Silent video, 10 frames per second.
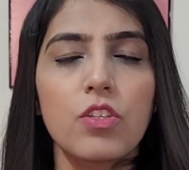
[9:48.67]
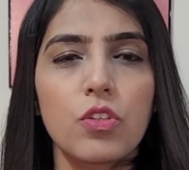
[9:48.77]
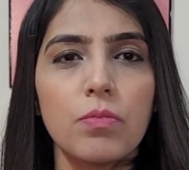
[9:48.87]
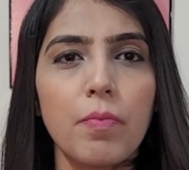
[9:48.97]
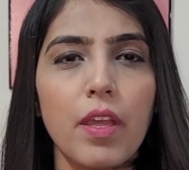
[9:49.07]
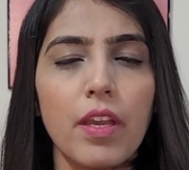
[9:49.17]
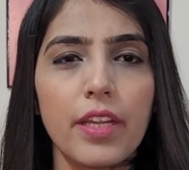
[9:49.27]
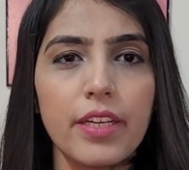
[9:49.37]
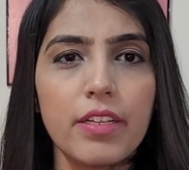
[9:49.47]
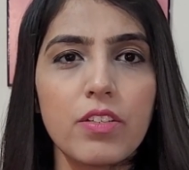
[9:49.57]
So
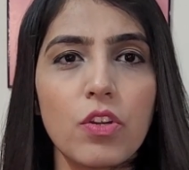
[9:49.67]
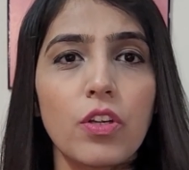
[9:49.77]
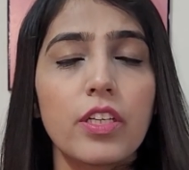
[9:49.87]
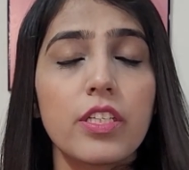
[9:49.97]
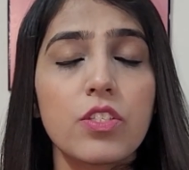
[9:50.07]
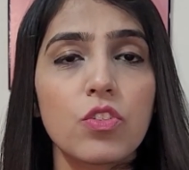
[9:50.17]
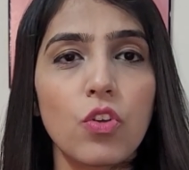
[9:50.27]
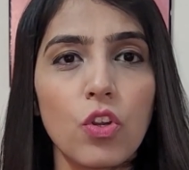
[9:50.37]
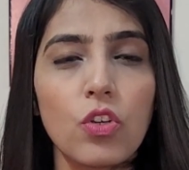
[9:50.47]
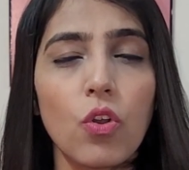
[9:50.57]
eating disorder is
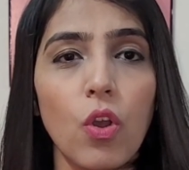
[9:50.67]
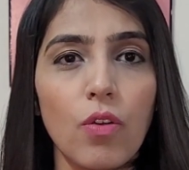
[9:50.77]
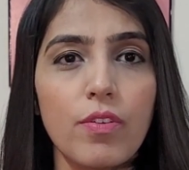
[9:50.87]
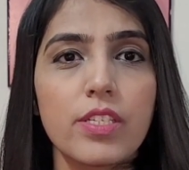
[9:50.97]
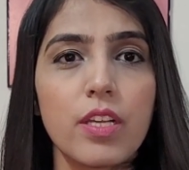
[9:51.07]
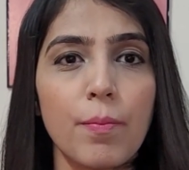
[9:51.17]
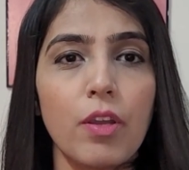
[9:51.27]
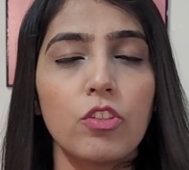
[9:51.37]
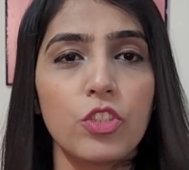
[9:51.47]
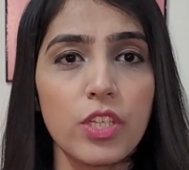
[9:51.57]
not always
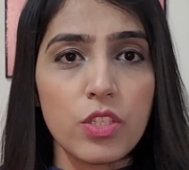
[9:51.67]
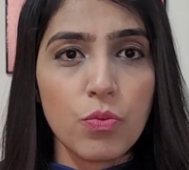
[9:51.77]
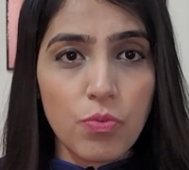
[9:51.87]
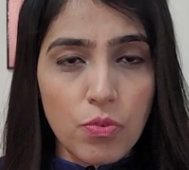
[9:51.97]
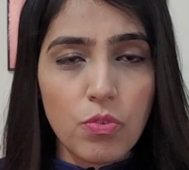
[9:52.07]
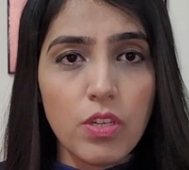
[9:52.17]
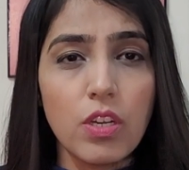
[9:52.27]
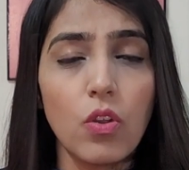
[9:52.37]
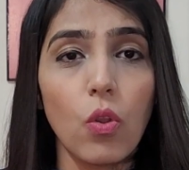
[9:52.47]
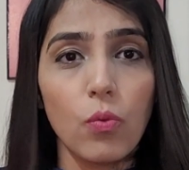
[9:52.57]
about just food,
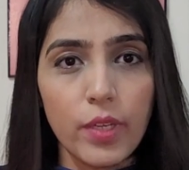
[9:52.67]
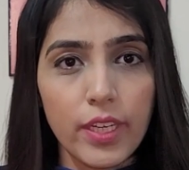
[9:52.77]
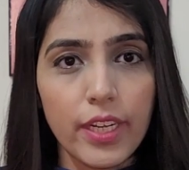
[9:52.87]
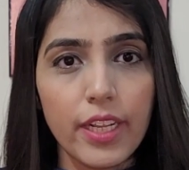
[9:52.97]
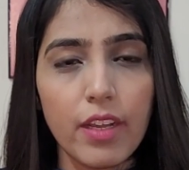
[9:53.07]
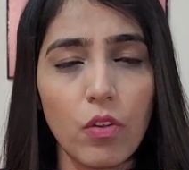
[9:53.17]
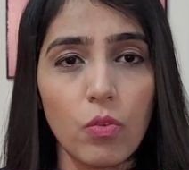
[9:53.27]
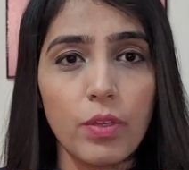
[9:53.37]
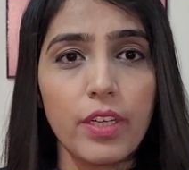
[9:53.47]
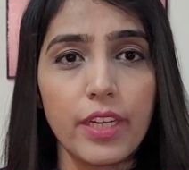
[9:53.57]

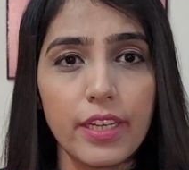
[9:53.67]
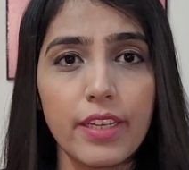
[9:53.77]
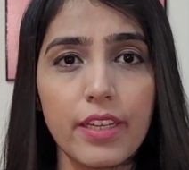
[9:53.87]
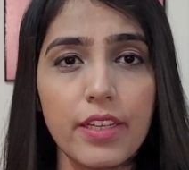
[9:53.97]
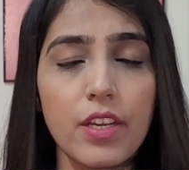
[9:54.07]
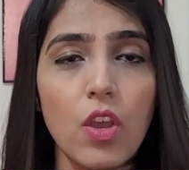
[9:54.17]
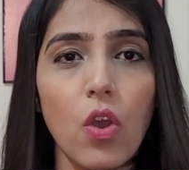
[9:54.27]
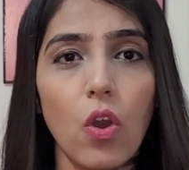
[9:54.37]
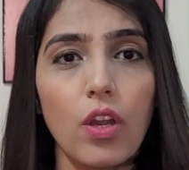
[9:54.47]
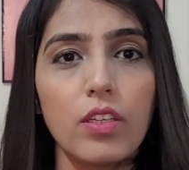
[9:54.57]
overeating it,
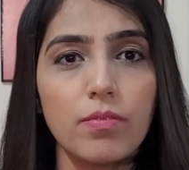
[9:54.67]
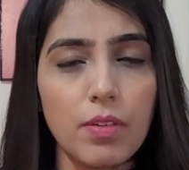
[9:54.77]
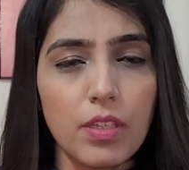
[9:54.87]
or